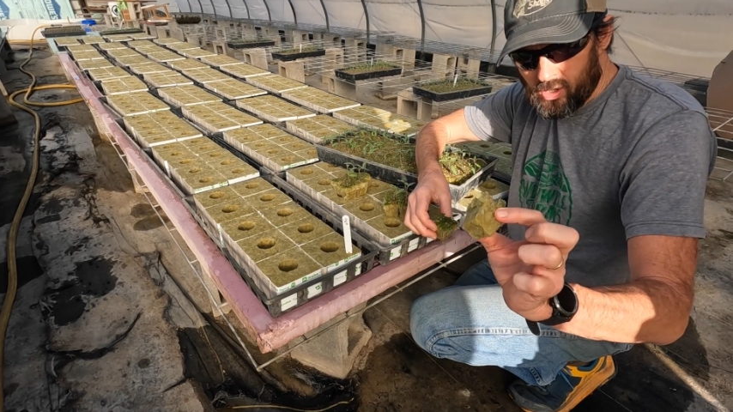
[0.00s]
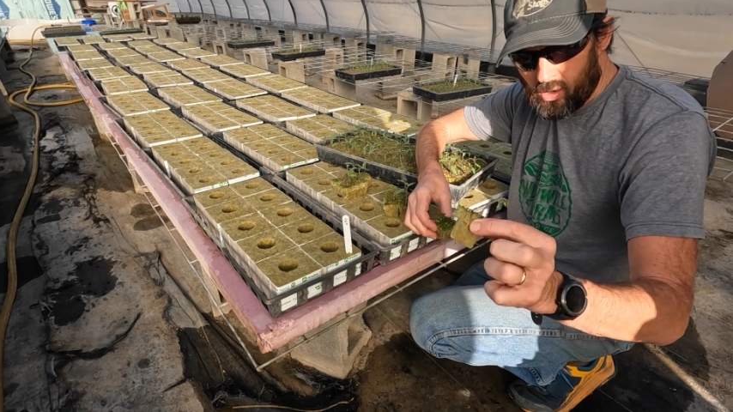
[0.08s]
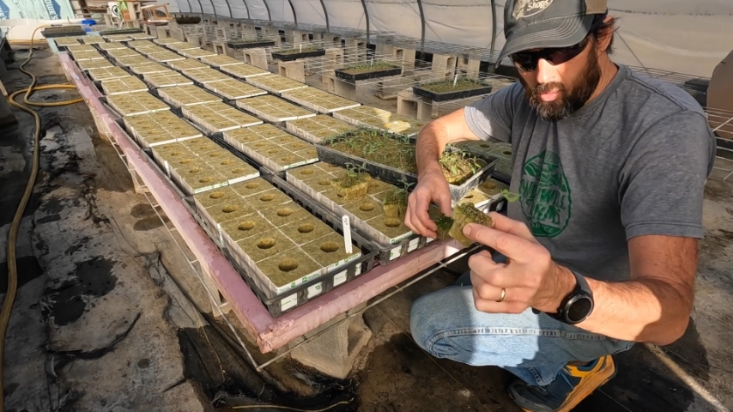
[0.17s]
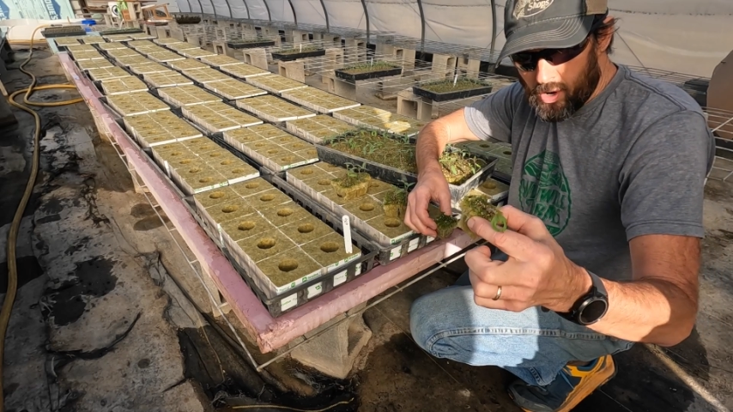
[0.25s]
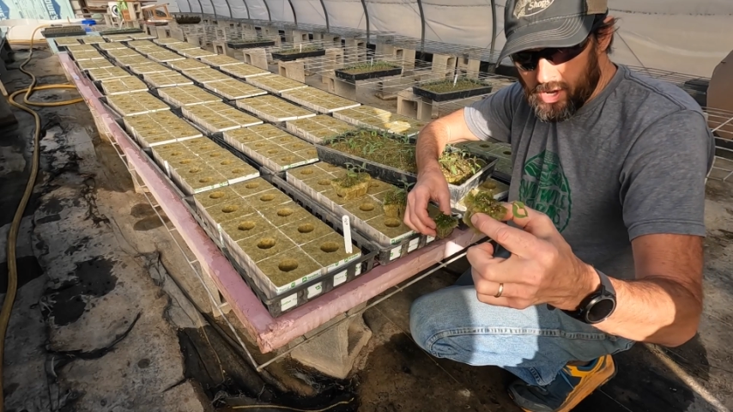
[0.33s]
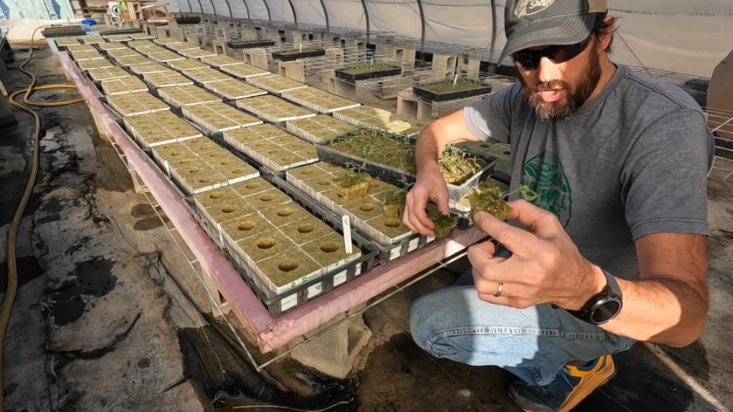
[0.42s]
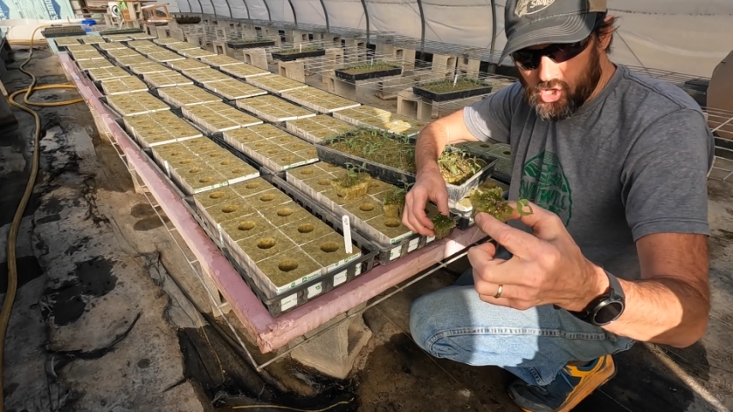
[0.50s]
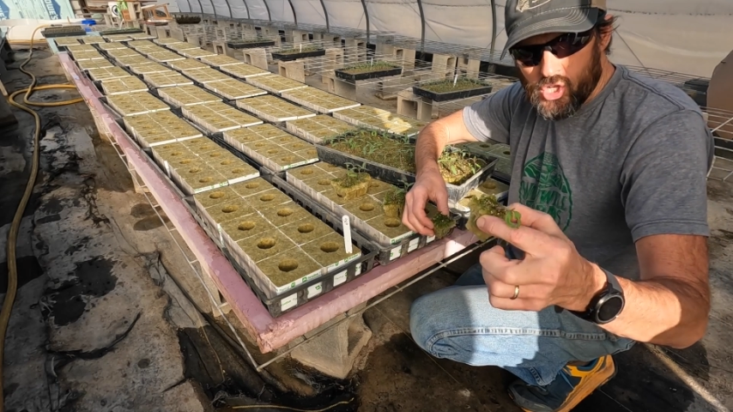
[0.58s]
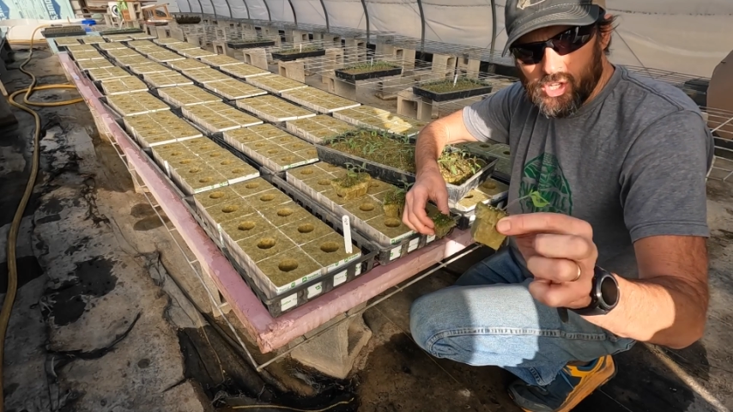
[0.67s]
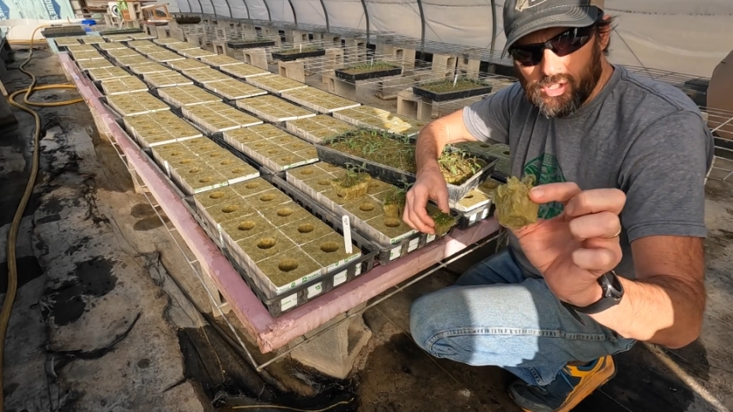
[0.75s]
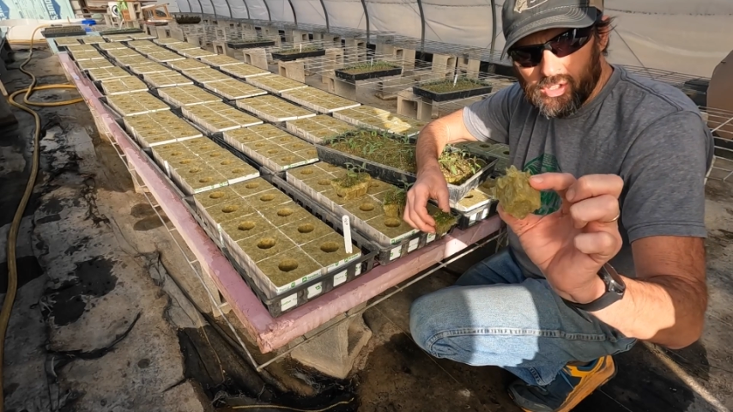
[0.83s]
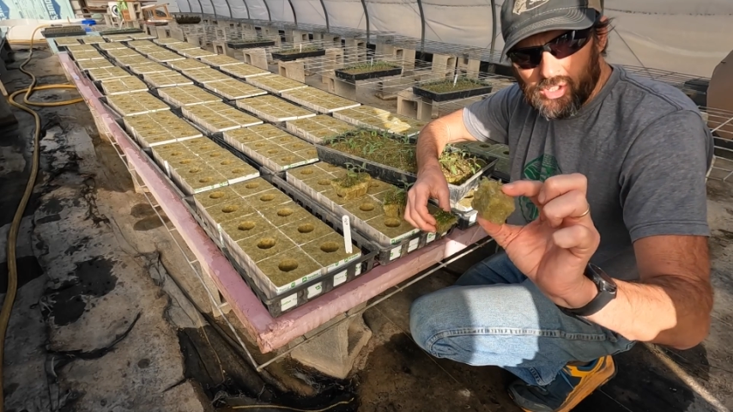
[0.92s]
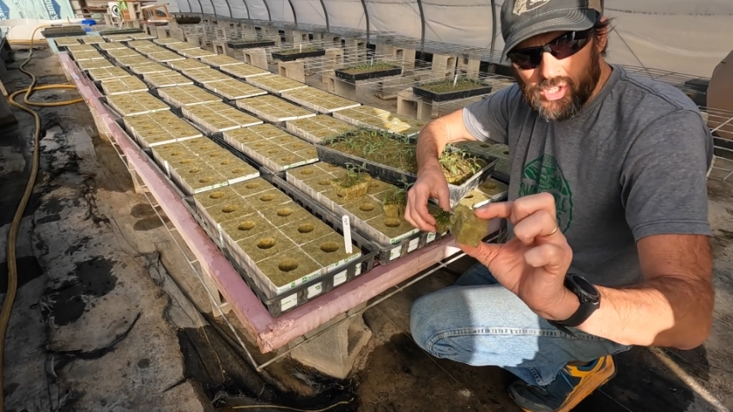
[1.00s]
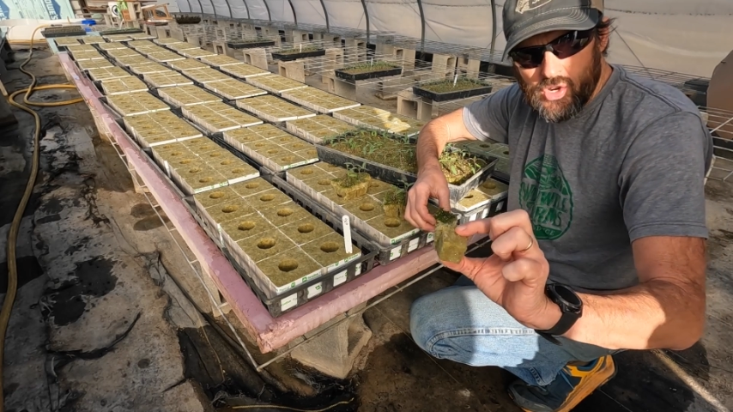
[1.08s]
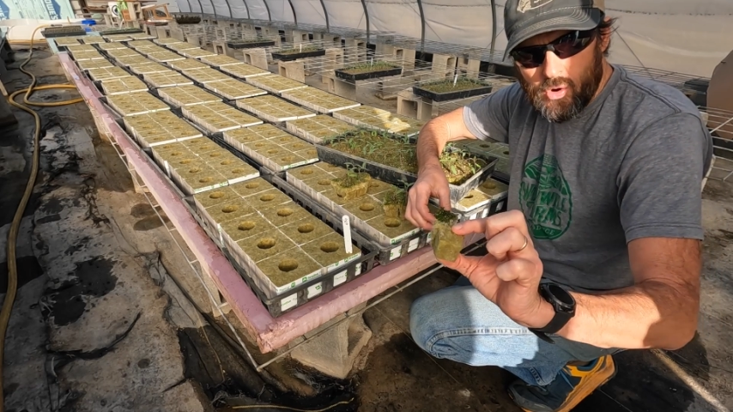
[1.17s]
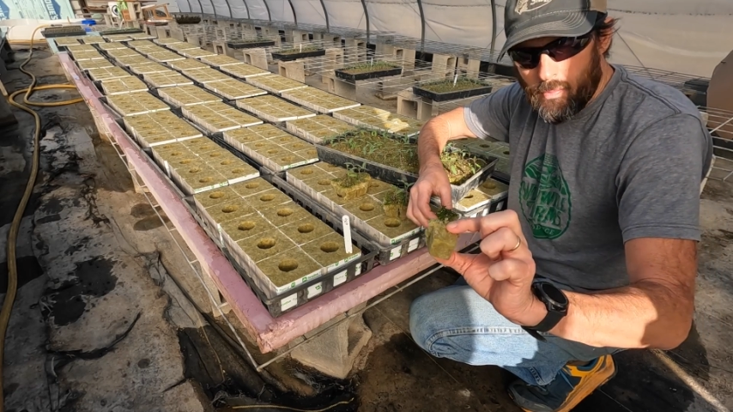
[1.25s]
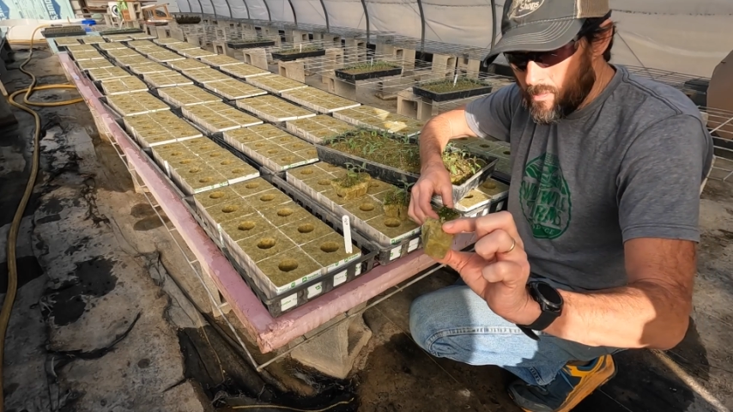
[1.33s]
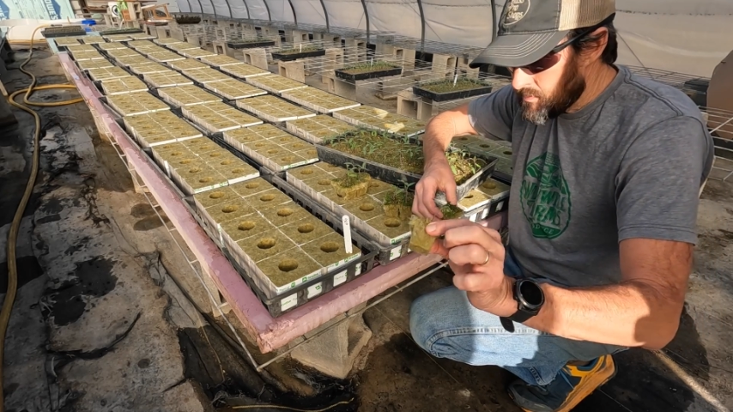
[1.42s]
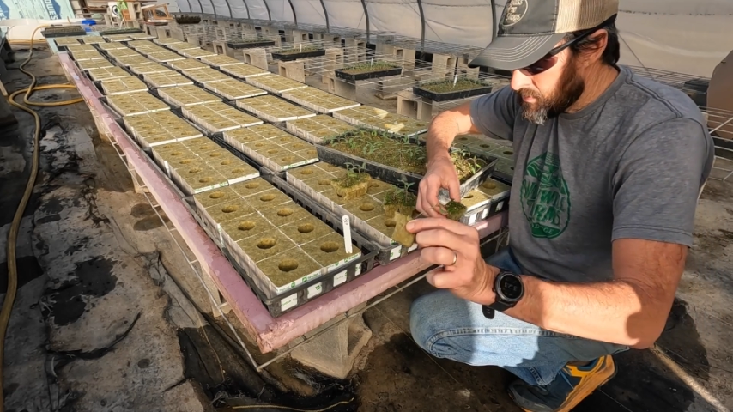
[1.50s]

a one inch cube